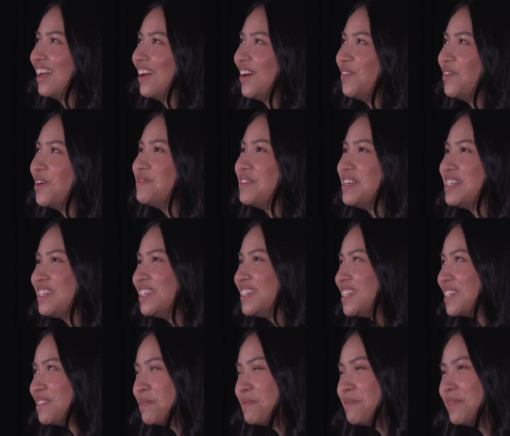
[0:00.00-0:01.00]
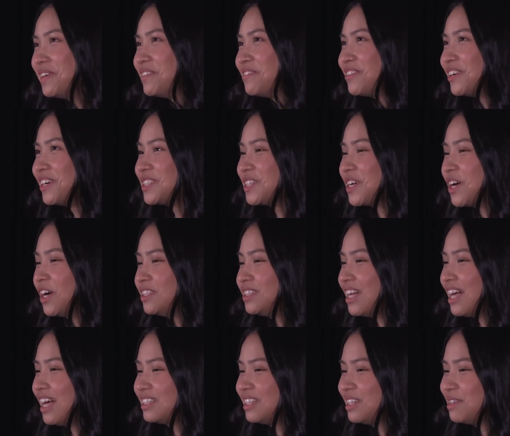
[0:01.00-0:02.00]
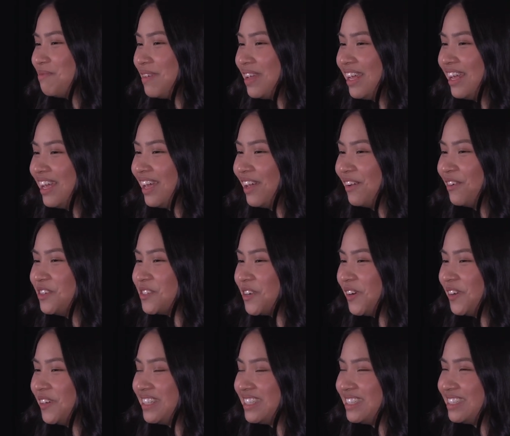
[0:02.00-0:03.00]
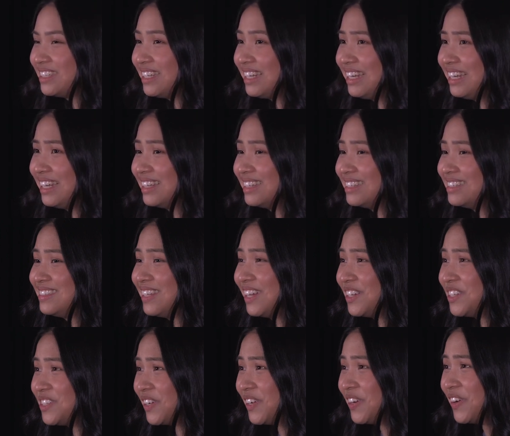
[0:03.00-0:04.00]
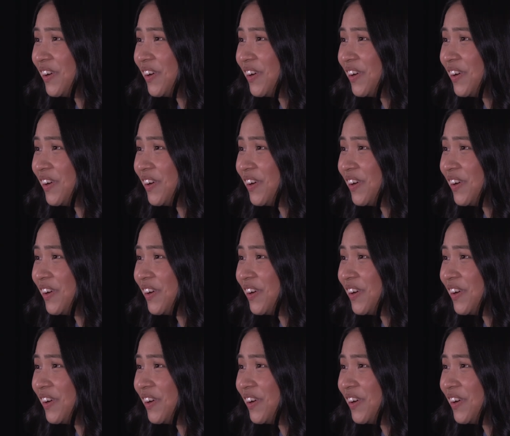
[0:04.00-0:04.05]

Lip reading: When Mr. Zimmerman first contacted me, it was honestly such an